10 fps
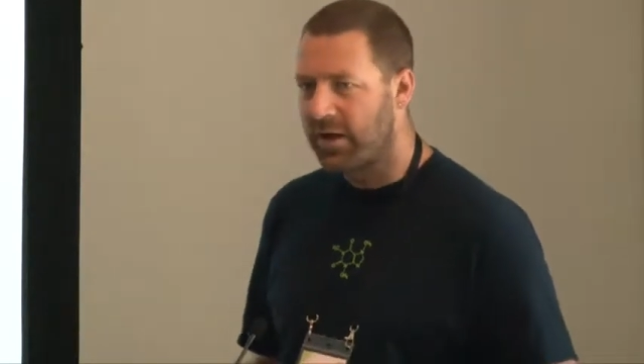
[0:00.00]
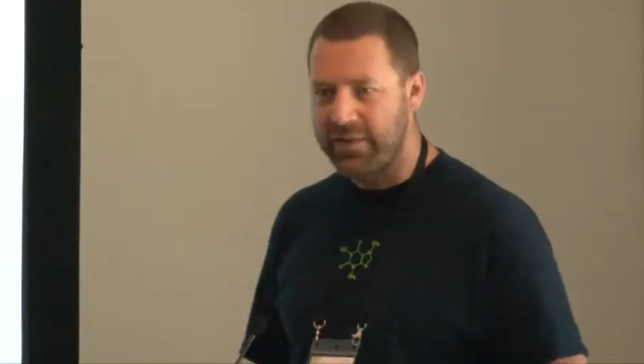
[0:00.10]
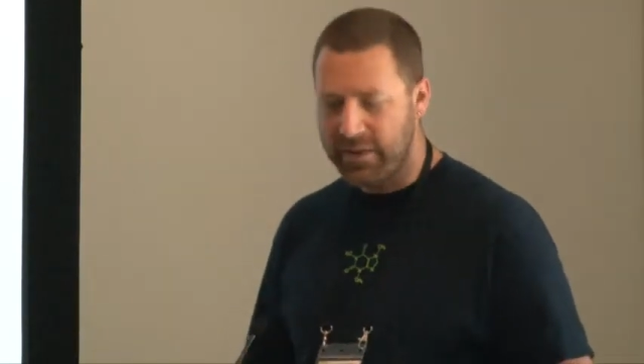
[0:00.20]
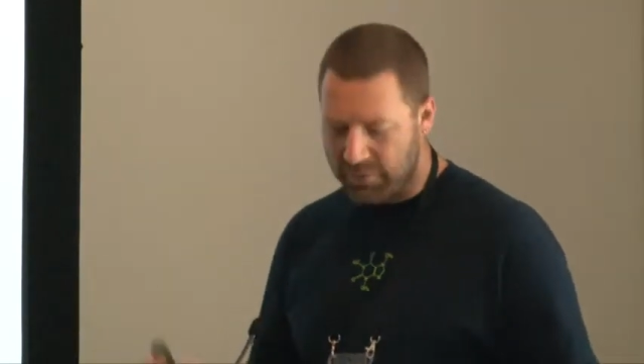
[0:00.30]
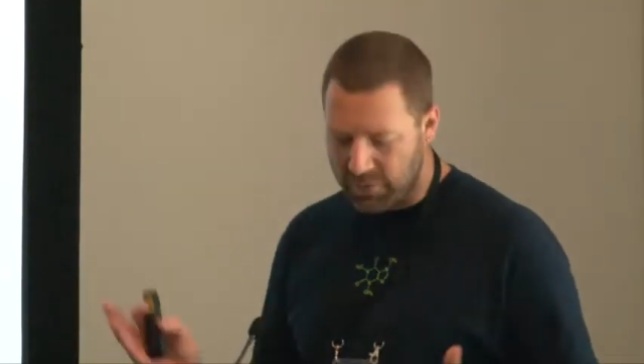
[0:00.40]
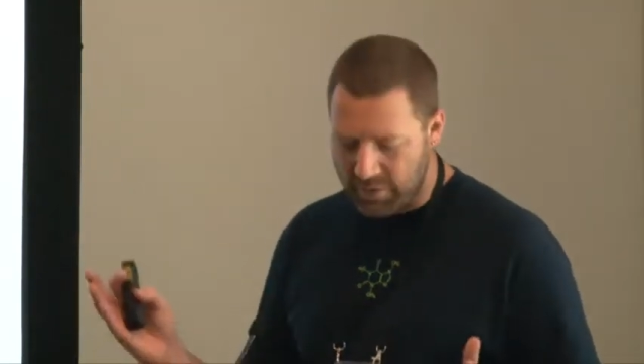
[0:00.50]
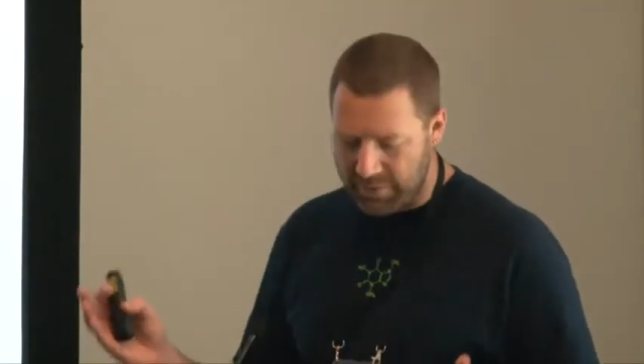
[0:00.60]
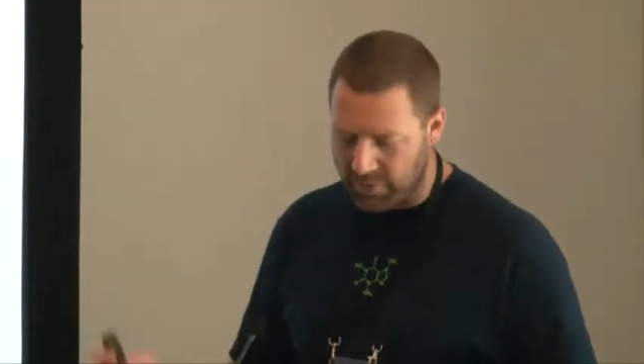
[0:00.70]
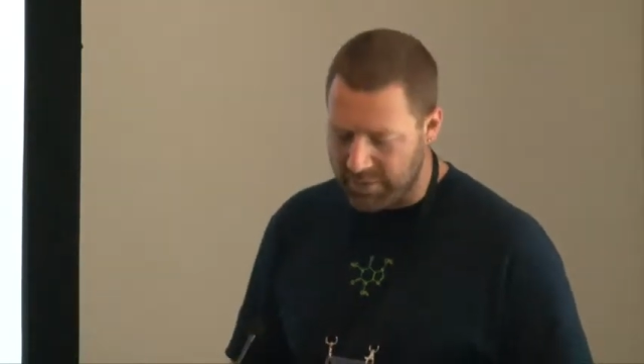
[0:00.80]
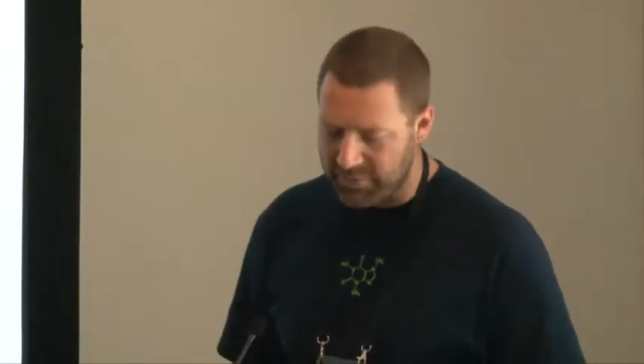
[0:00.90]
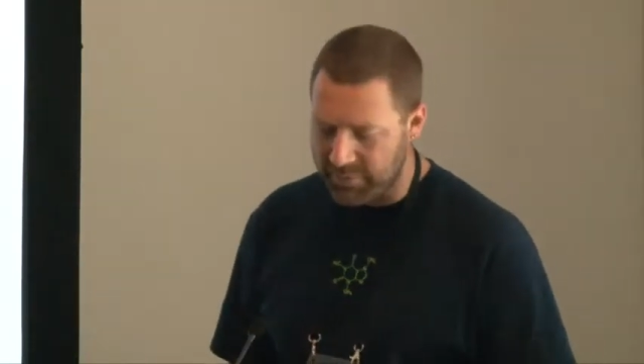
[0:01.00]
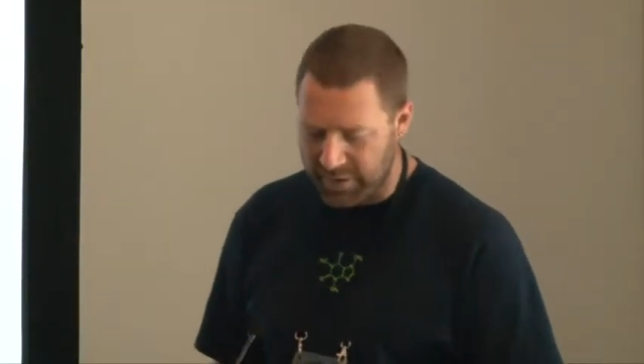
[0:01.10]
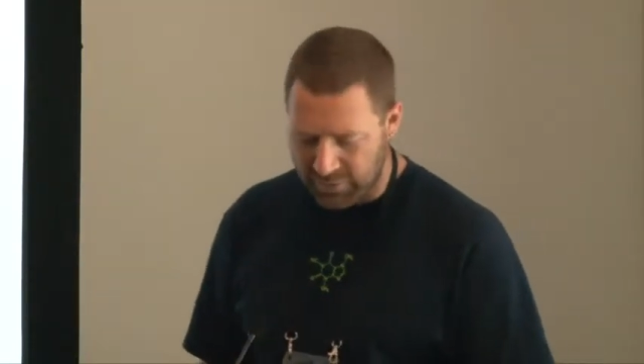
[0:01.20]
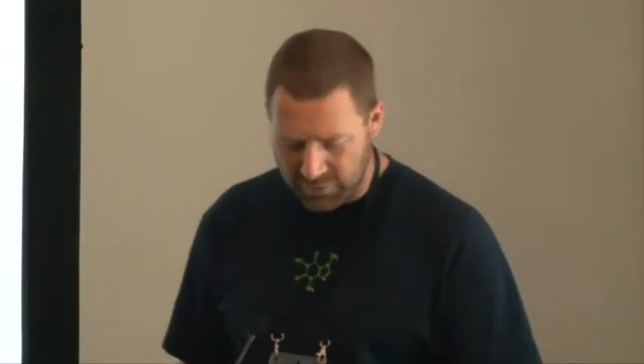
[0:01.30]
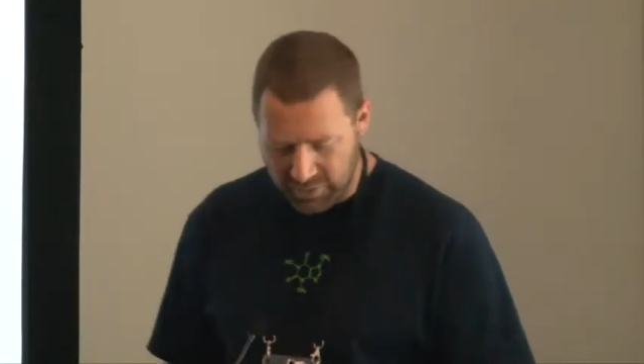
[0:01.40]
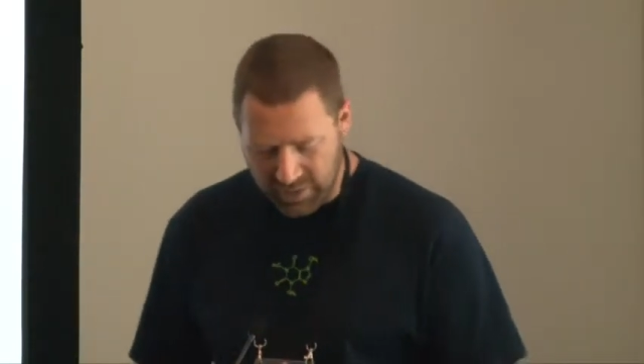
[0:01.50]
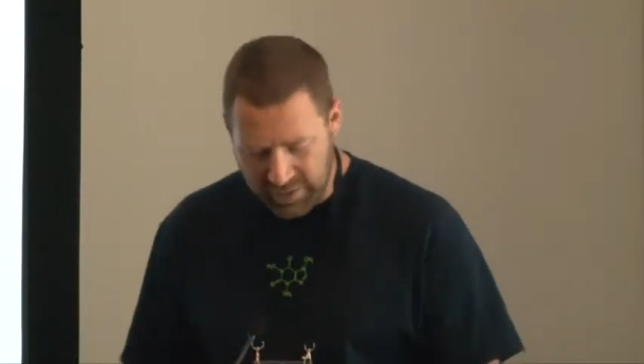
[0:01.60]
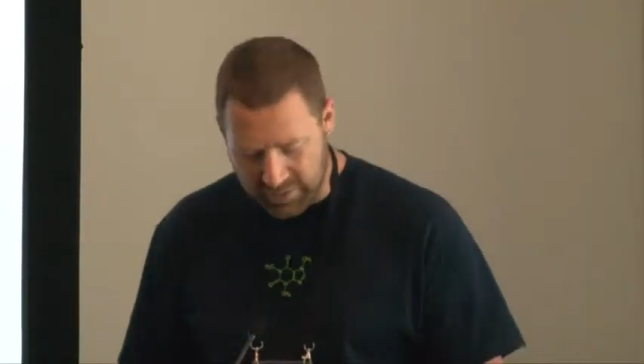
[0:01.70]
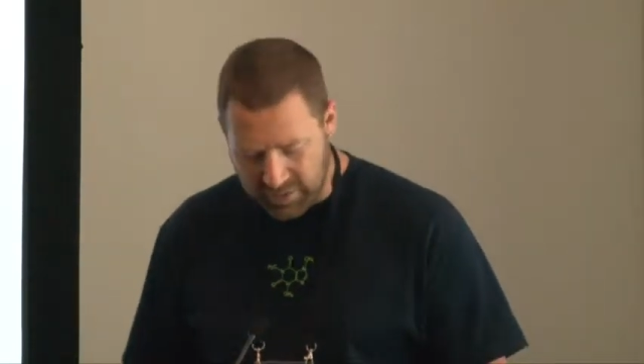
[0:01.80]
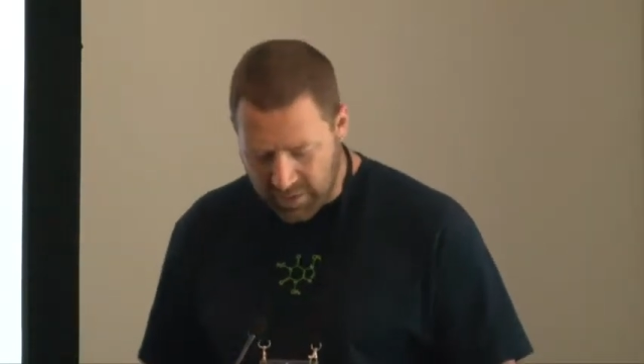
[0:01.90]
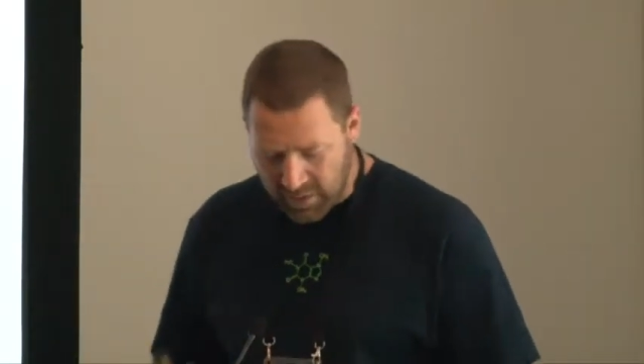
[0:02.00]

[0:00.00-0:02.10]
and therefore you have all the information you need.